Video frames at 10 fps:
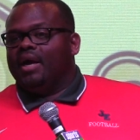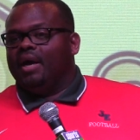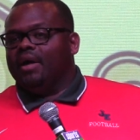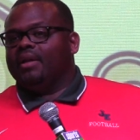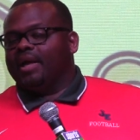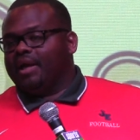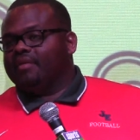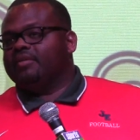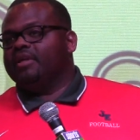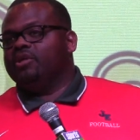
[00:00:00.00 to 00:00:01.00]
Uh, like I
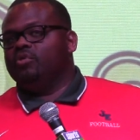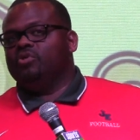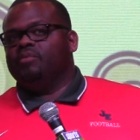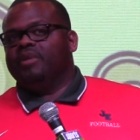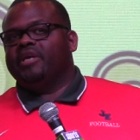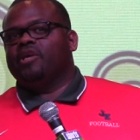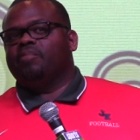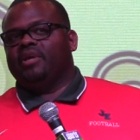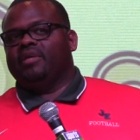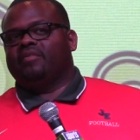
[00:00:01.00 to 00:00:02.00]
said, you, you make
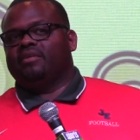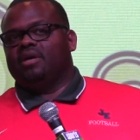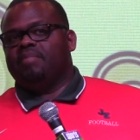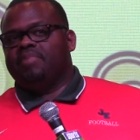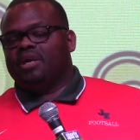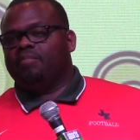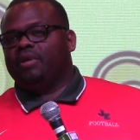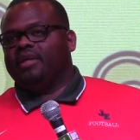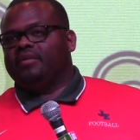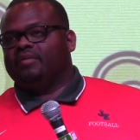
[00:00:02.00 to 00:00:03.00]
your place a better
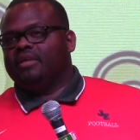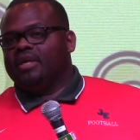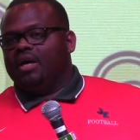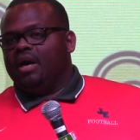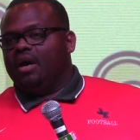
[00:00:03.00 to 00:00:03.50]
place mm-hmm.